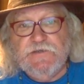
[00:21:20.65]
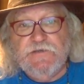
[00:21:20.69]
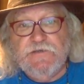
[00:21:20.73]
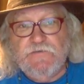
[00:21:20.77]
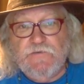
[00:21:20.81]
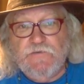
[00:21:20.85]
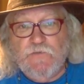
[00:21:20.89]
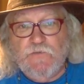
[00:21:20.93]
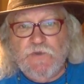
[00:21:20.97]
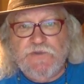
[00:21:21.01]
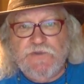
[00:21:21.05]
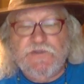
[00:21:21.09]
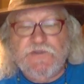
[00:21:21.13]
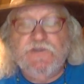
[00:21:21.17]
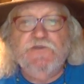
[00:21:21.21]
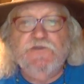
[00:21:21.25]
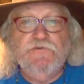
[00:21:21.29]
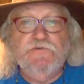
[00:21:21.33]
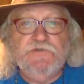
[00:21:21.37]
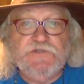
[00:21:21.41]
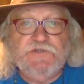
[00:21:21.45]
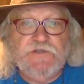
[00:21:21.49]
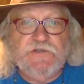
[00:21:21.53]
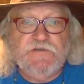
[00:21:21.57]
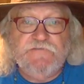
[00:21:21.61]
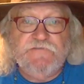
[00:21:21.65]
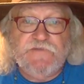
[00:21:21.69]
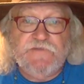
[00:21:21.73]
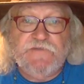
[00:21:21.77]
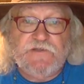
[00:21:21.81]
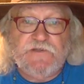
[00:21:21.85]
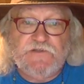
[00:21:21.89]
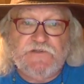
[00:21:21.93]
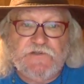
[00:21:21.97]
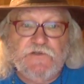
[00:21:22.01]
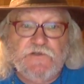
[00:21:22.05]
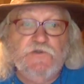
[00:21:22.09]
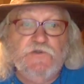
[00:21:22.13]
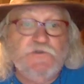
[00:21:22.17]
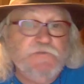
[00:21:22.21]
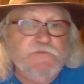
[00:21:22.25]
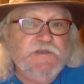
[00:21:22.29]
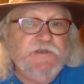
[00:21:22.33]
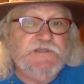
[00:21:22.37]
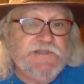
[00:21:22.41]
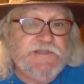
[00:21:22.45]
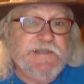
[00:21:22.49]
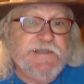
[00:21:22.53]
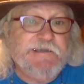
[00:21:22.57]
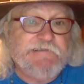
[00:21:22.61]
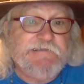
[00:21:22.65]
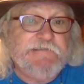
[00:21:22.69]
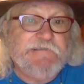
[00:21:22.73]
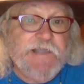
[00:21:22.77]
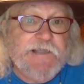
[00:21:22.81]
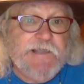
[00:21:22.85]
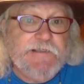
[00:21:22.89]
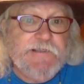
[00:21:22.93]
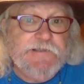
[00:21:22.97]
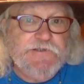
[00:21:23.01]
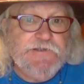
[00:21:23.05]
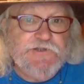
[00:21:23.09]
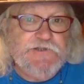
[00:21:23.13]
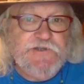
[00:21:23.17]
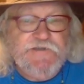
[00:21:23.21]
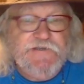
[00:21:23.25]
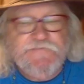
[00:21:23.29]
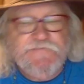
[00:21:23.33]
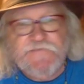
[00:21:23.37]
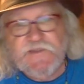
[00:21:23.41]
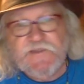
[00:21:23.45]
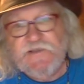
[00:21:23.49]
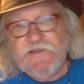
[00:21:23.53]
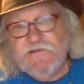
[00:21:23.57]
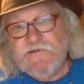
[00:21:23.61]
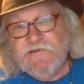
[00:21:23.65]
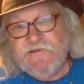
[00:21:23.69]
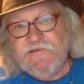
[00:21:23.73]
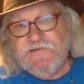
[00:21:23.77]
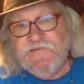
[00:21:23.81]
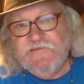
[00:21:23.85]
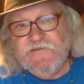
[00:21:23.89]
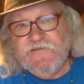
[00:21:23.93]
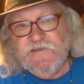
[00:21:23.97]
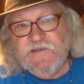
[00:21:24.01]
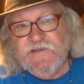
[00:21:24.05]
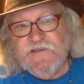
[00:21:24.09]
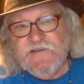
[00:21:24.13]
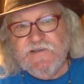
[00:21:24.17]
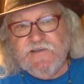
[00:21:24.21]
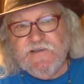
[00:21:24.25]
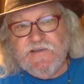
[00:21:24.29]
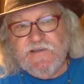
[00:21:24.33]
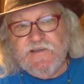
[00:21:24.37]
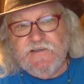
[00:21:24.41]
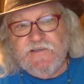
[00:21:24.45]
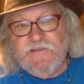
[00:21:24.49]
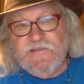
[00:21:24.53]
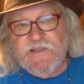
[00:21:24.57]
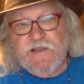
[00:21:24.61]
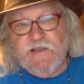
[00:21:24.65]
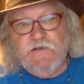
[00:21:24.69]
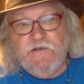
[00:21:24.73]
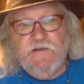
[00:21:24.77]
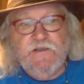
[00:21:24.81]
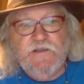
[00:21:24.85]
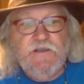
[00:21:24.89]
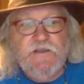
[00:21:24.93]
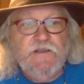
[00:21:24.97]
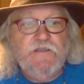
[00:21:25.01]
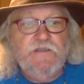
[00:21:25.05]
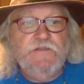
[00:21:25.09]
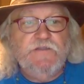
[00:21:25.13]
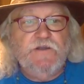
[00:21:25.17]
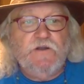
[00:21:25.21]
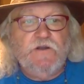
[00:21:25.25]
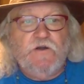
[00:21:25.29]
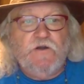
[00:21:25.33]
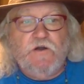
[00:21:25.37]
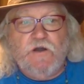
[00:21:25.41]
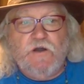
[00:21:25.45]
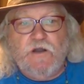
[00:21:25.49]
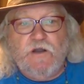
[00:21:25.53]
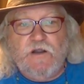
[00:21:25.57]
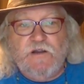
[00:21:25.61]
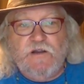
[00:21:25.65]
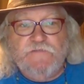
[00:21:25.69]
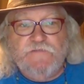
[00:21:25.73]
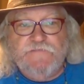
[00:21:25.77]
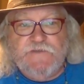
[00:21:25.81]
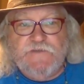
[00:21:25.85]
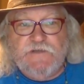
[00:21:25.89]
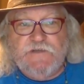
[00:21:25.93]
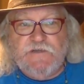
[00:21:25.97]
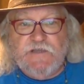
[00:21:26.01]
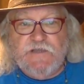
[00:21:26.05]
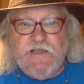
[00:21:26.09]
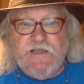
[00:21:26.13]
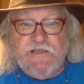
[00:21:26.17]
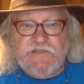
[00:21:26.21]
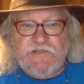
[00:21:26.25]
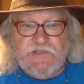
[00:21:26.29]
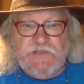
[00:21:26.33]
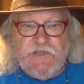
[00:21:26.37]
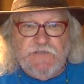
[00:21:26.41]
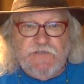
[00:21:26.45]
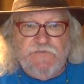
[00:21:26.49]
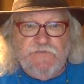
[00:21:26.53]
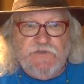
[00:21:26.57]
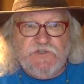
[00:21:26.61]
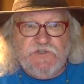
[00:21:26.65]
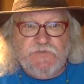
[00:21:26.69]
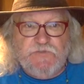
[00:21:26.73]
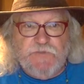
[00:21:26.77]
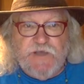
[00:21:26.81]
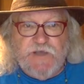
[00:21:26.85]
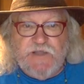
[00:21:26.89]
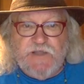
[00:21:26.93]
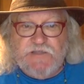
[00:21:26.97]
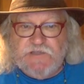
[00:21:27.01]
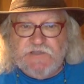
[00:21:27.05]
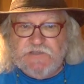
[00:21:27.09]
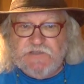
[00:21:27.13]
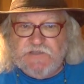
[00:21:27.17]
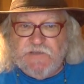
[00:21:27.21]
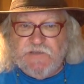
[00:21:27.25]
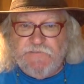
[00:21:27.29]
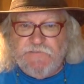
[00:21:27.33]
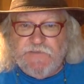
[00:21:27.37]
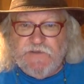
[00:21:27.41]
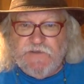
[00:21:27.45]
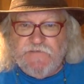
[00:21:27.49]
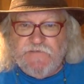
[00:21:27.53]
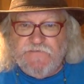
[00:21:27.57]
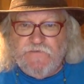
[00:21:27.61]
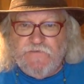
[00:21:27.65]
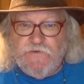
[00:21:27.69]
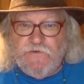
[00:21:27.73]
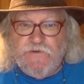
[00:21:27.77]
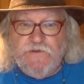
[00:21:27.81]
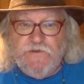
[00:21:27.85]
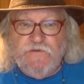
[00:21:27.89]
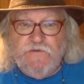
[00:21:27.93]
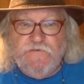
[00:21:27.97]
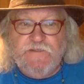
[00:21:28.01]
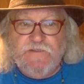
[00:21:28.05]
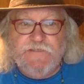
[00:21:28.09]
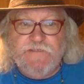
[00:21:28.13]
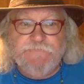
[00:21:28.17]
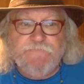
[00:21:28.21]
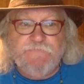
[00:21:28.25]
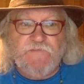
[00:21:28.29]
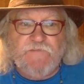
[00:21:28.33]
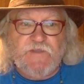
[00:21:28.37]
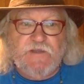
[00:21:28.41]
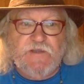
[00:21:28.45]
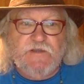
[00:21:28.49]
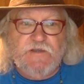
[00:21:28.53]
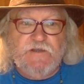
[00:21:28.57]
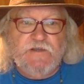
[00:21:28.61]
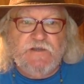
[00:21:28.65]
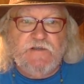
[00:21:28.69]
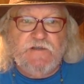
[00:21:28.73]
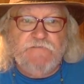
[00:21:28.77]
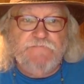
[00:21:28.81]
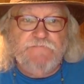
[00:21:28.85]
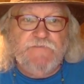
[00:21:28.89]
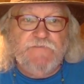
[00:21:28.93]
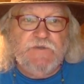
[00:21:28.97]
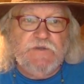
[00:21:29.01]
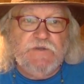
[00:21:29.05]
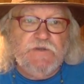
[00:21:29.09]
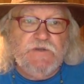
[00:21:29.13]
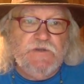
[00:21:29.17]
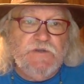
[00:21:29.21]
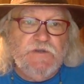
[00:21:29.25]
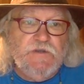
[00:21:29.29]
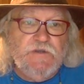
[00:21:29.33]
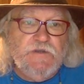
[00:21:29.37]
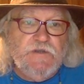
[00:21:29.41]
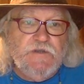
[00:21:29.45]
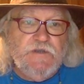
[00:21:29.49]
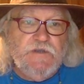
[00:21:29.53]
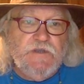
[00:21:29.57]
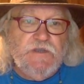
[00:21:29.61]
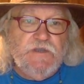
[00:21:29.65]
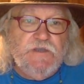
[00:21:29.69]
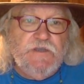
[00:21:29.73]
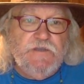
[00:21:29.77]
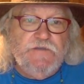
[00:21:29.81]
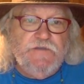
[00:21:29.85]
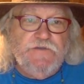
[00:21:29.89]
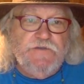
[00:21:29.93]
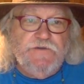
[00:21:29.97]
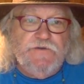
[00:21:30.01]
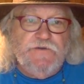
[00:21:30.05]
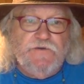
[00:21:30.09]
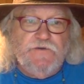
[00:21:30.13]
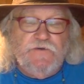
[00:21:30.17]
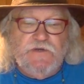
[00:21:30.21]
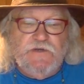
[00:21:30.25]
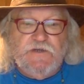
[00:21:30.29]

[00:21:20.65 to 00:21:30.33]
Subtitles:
with the use of, technology. Now, there are essay responses up there for you. Um, you know,